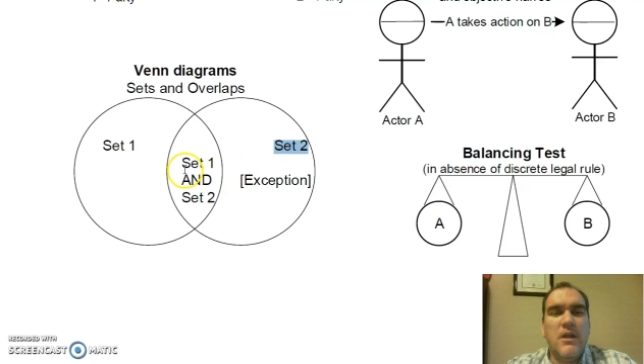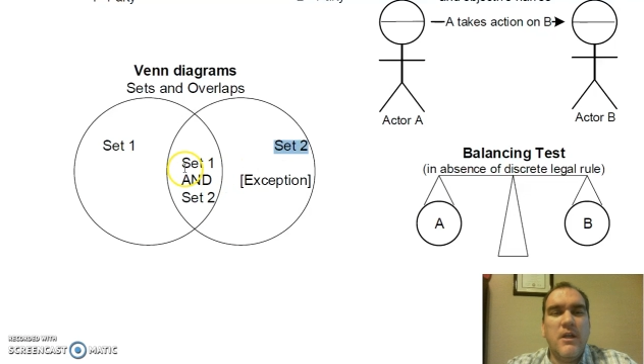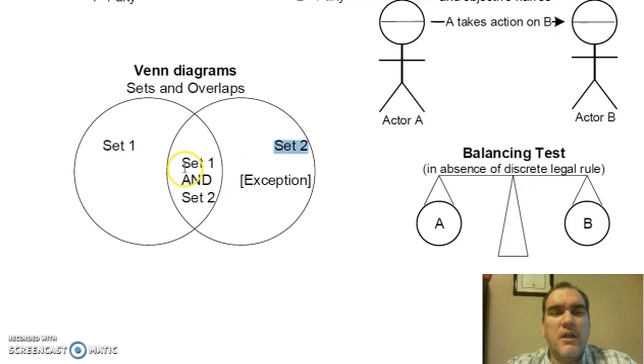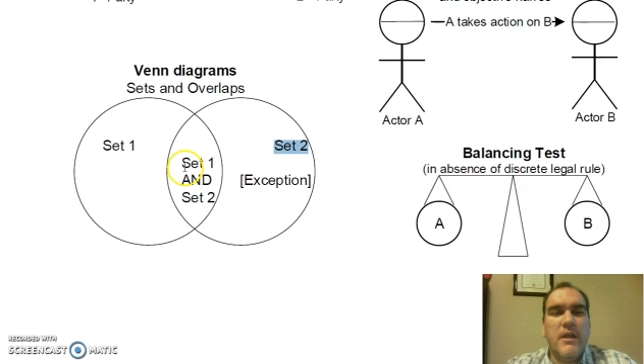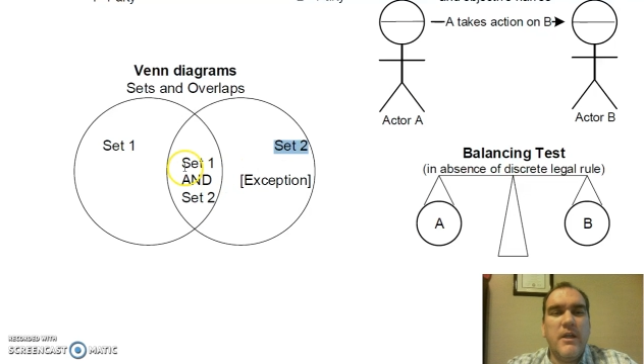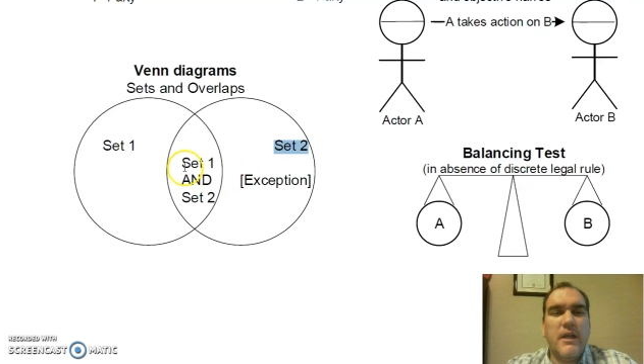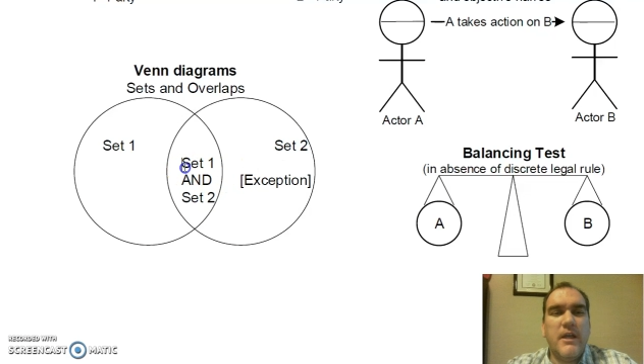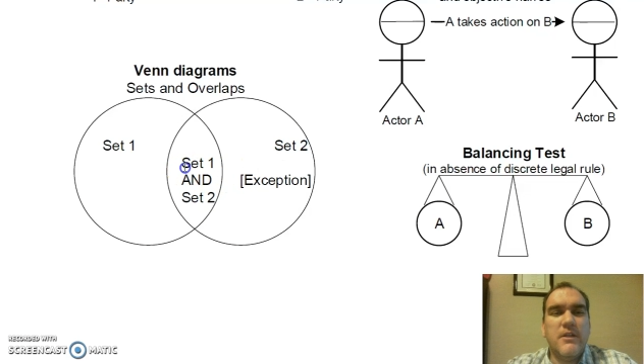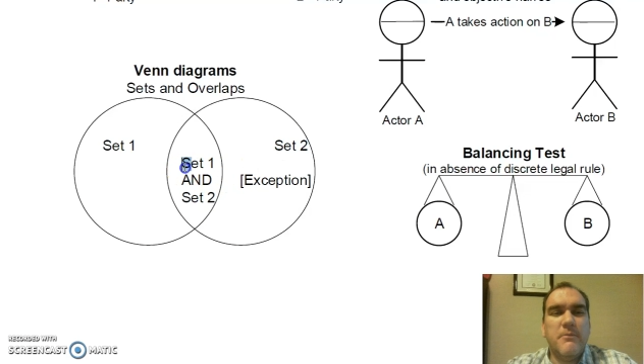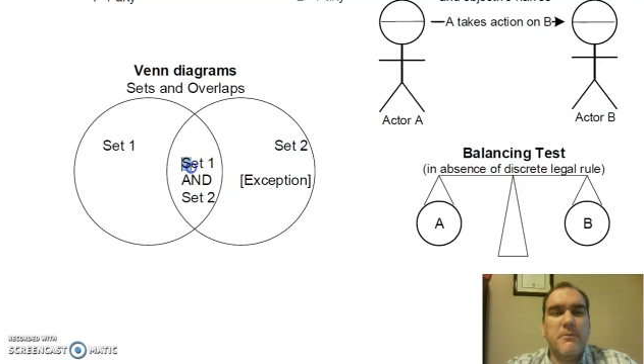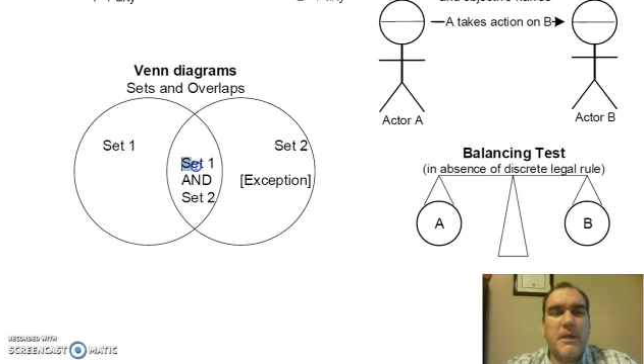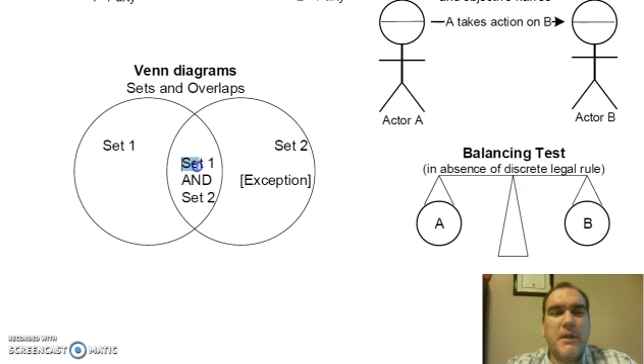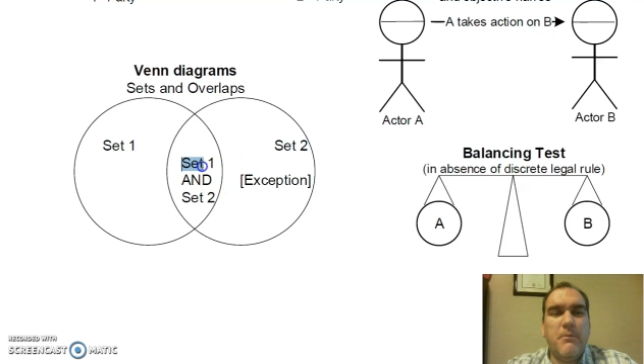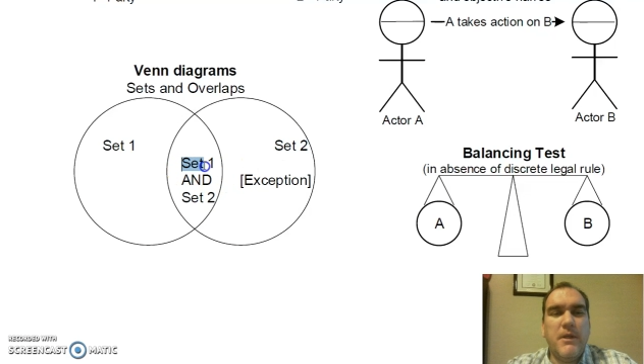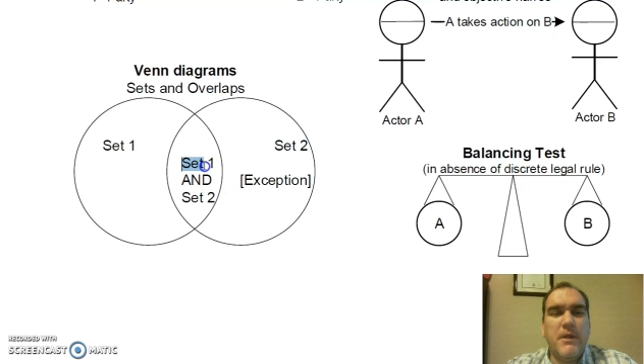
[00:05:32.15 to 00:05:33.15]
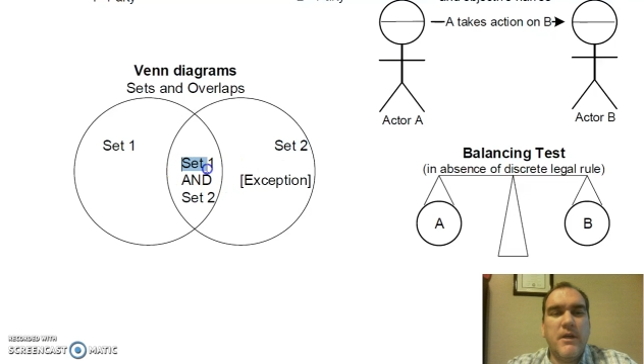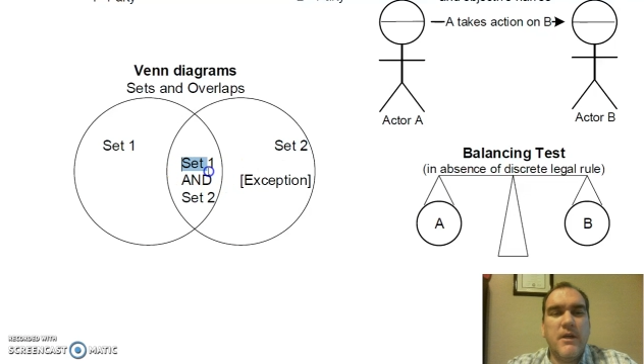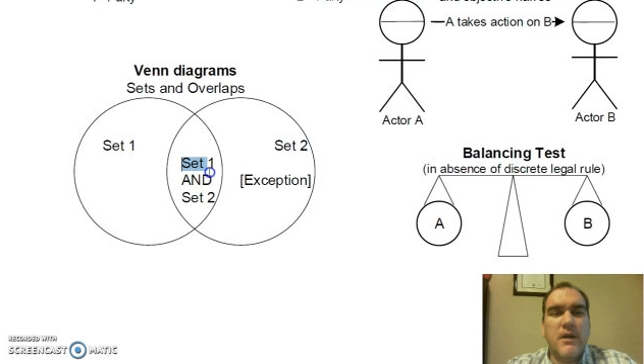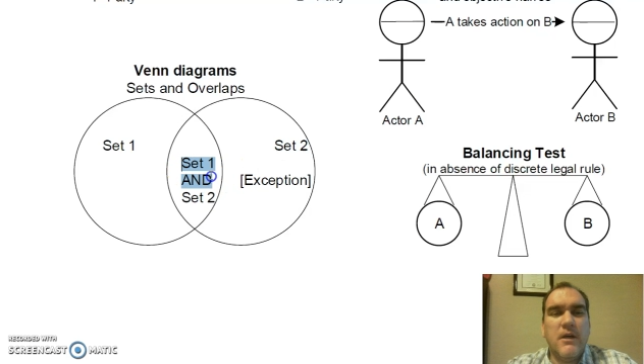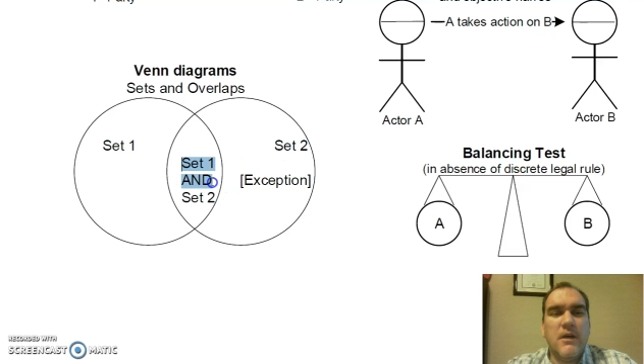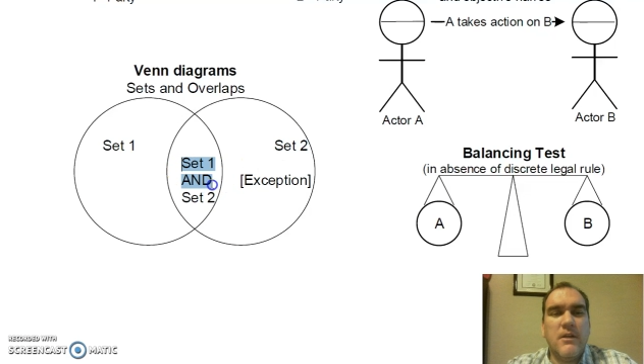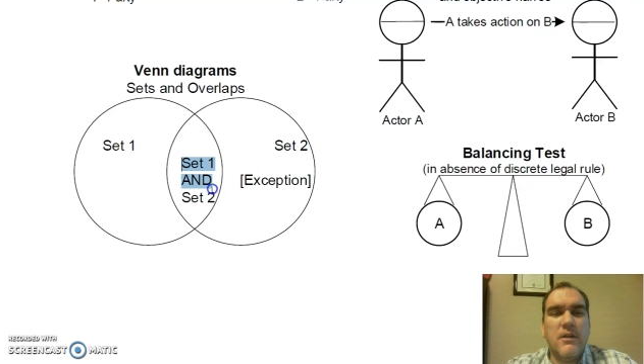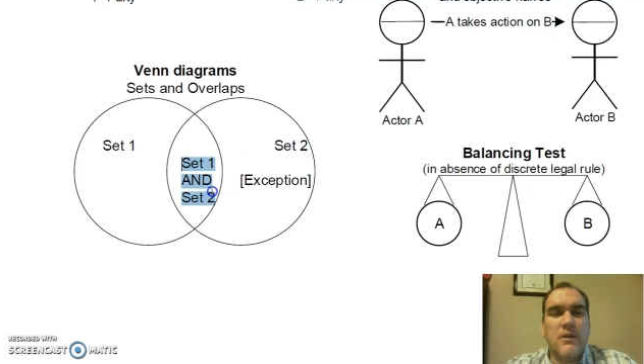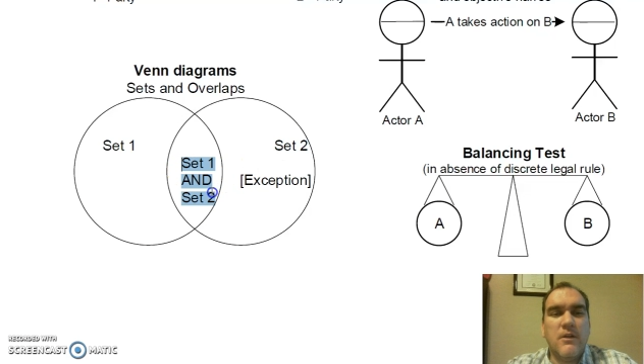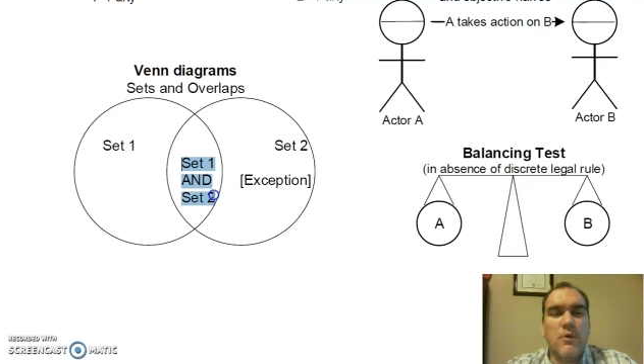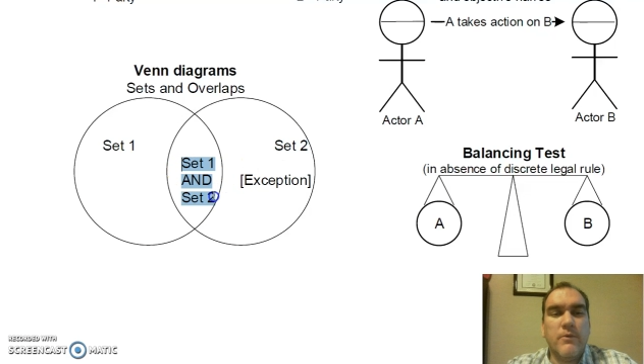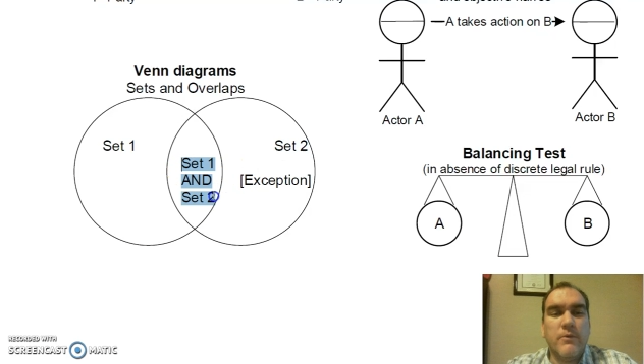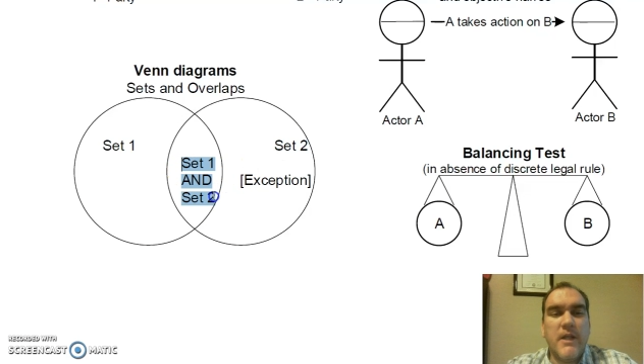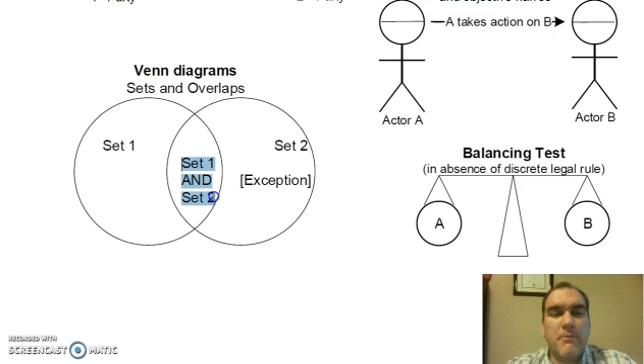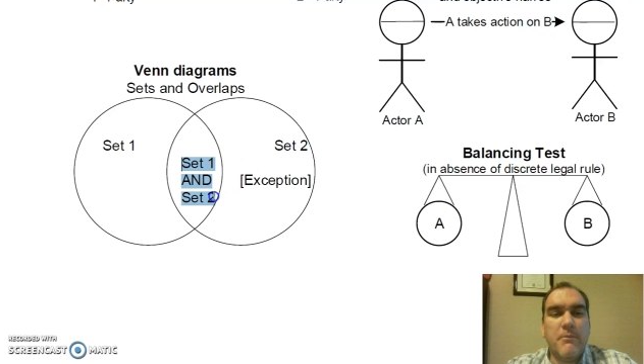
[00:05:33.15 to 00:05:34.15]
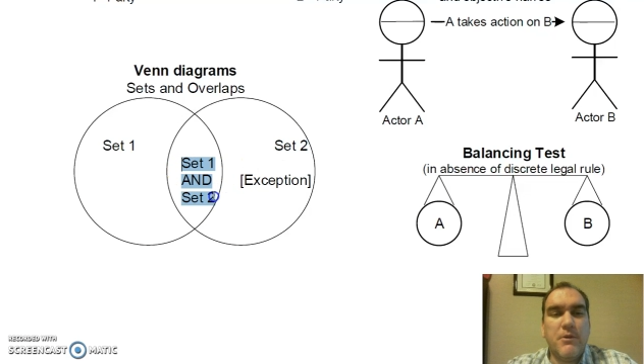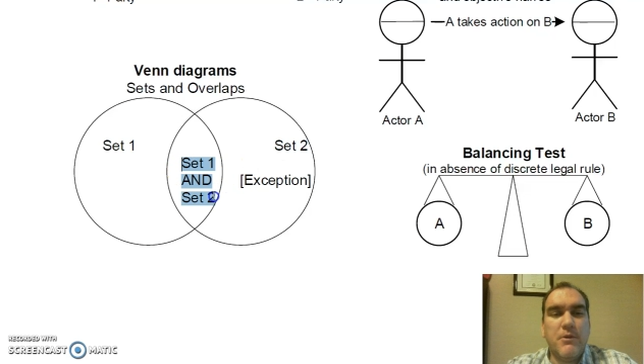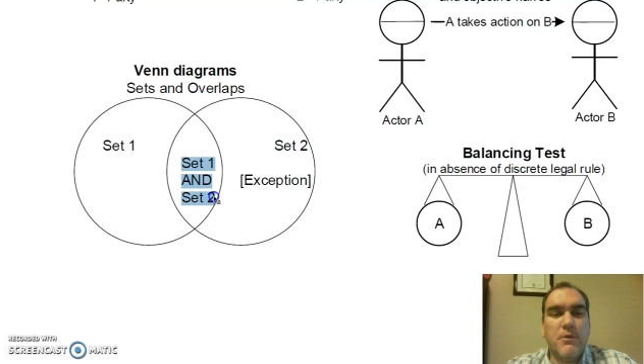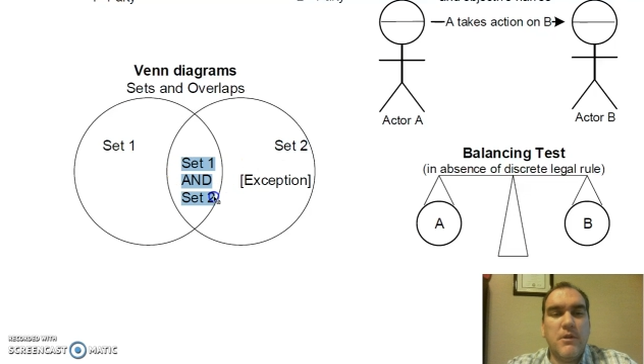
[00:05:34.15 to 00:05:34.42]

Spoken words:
and there may be an overlap between the